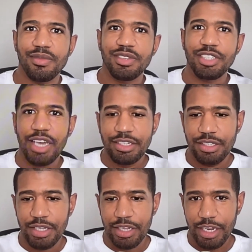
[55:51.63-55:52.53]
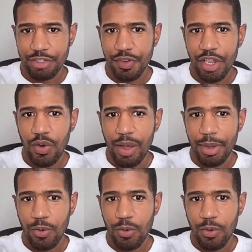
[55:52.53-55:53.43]
See you guys in the next video. I'm
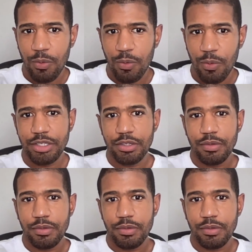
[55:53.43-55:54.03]
out. Peace.